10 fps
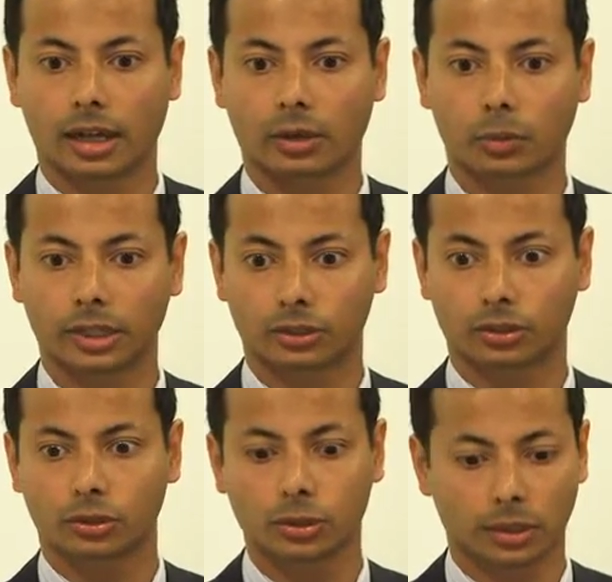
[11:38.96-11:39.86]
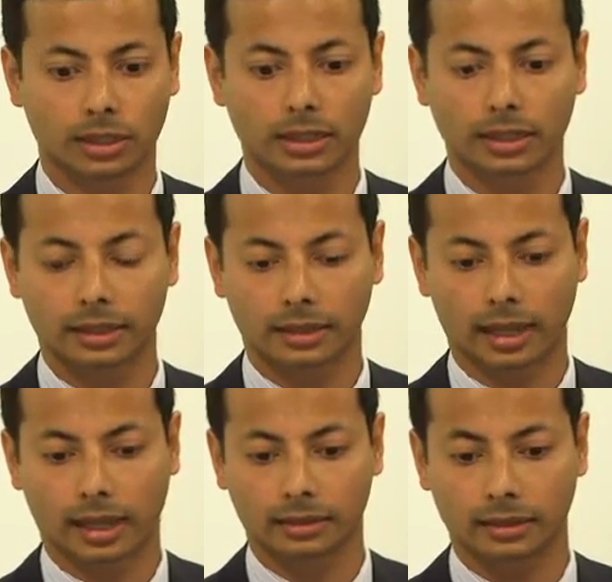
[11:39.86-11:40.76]
which took
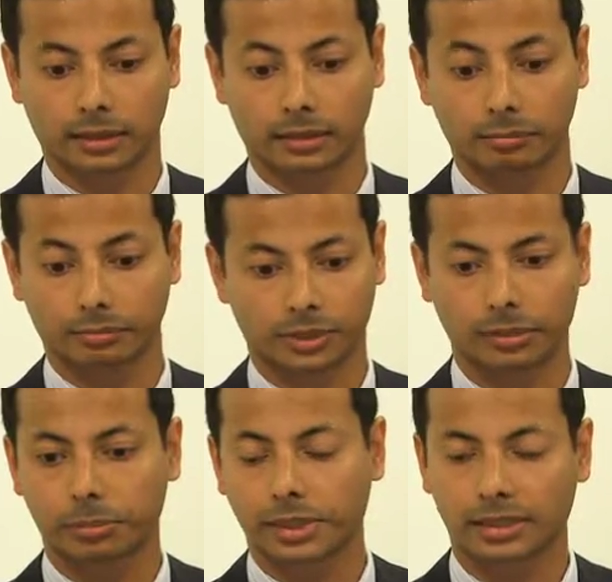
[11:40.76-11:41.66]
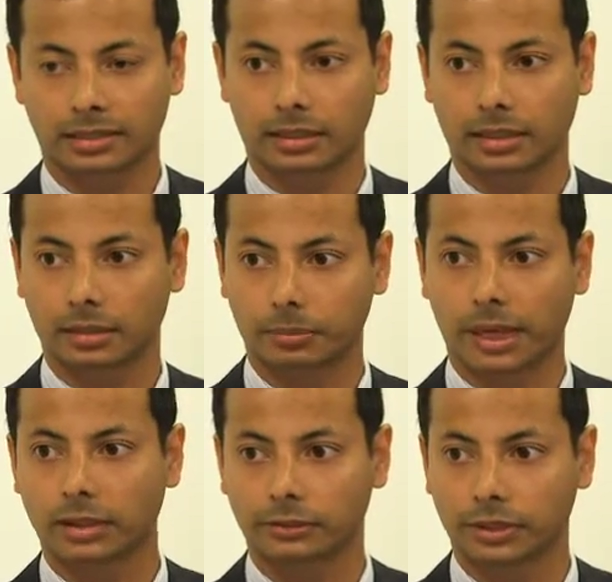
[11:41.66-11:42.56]
the simplicity, the
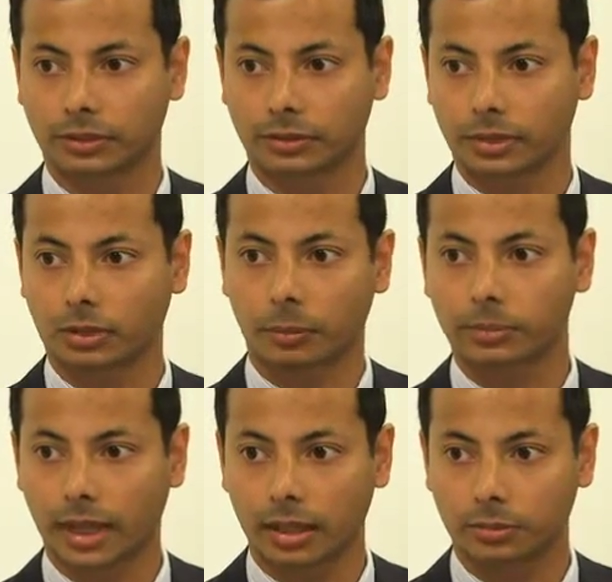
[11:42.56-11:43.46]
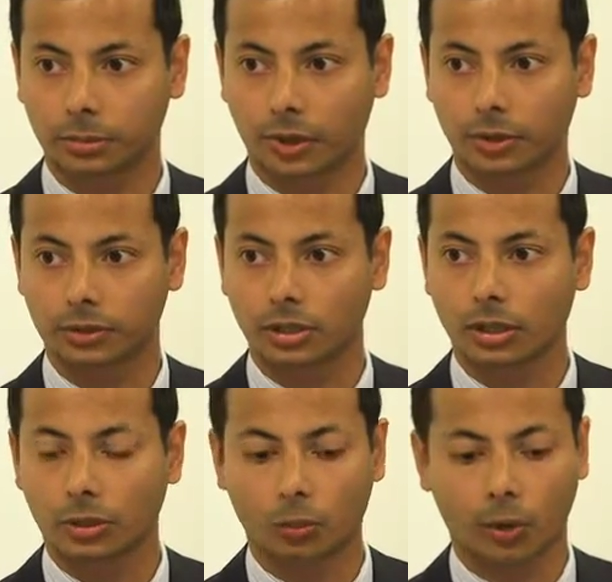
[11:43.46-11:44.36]
benefits of the top-down approach,
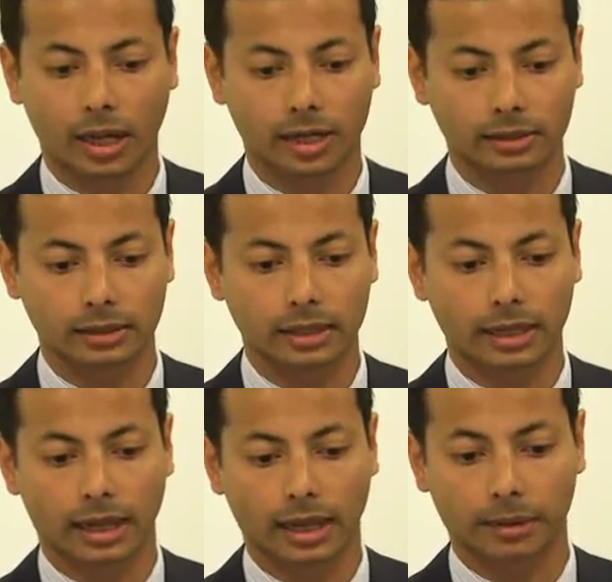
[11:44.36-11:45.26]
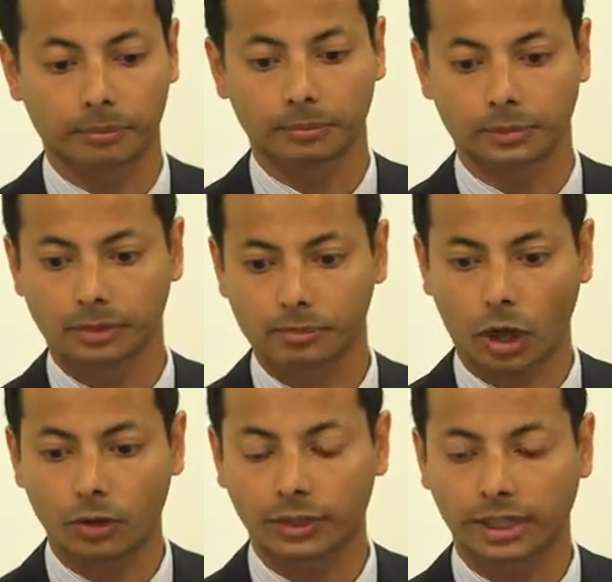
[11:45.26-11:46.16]
while
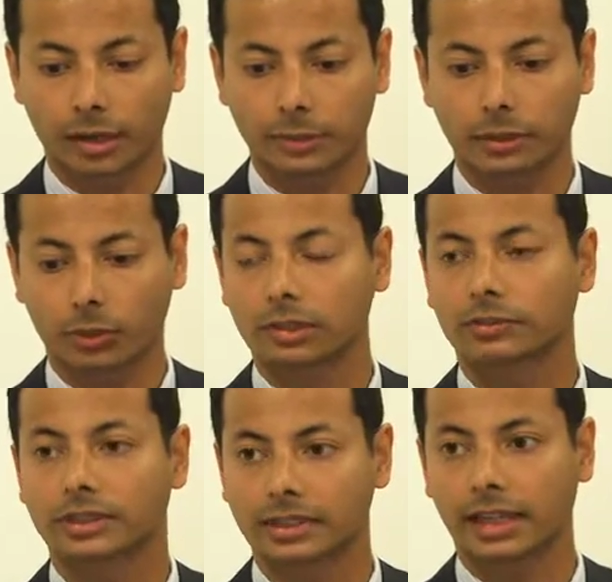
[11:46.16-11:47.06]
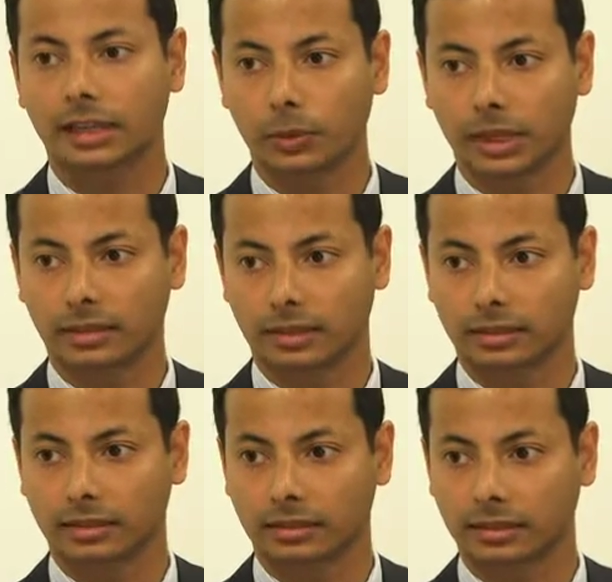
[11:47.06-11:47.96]
overcoming one of its key
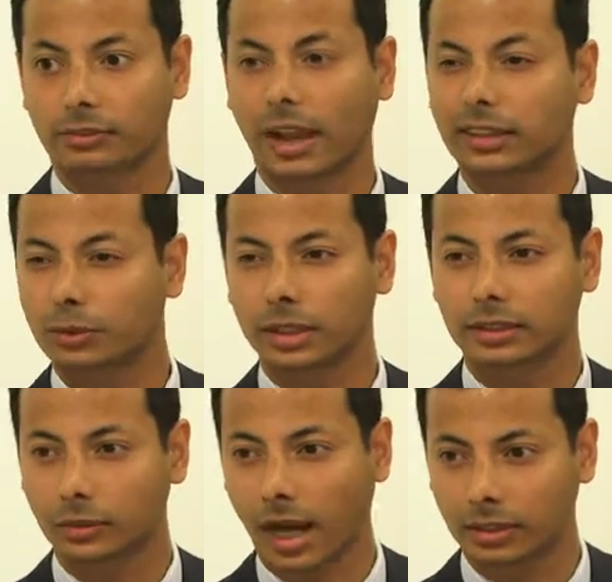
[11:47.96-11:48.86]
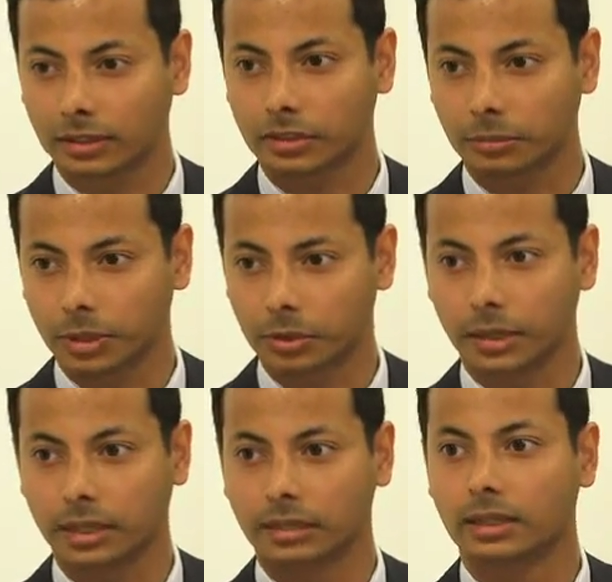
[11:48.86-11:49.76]
weaknesses, the factor interaction
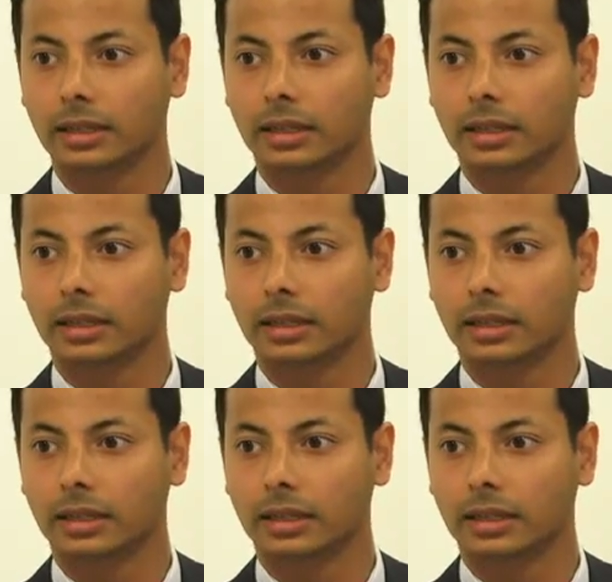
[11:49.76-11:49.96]
between